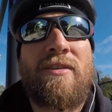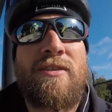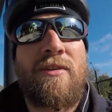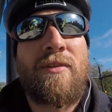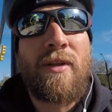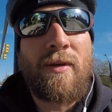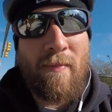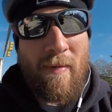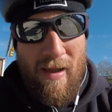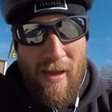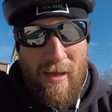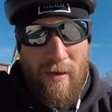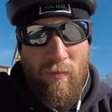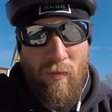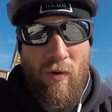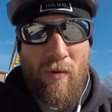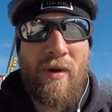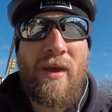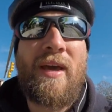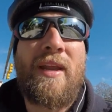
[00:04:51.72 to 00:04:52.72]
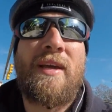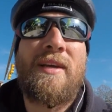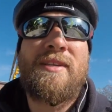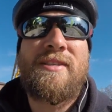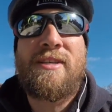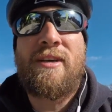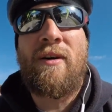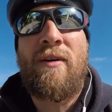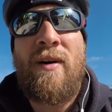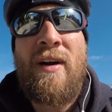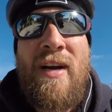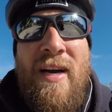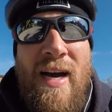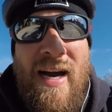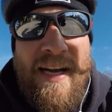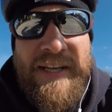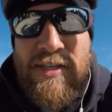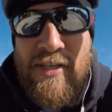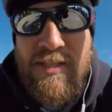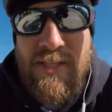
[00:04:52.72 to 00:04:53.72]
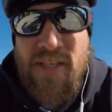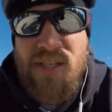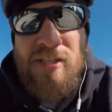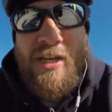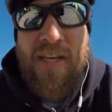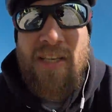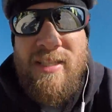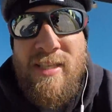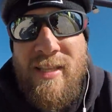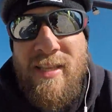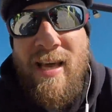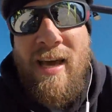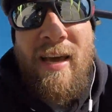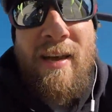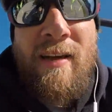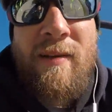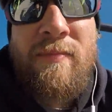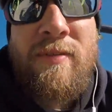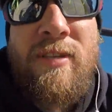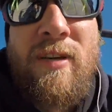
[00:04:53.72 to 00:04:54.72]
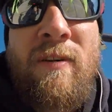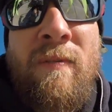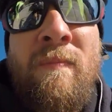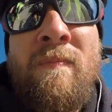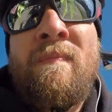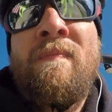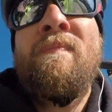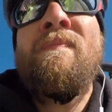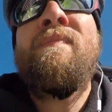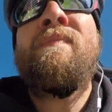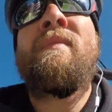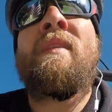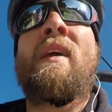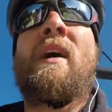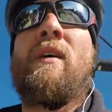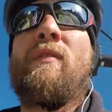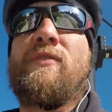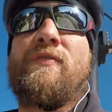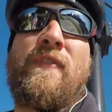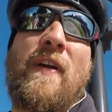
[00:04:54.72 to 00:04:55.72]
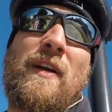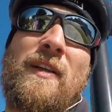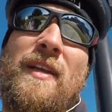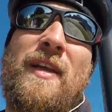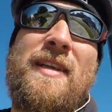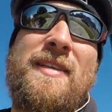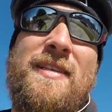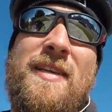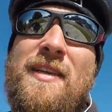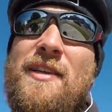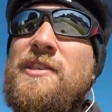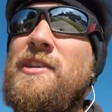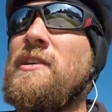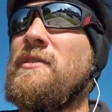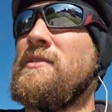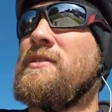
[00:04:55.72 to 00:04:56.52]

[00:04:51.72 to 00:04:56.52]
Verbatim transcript: so that my head won't hit it. So I just adjusted that up, so that was fairly easy to do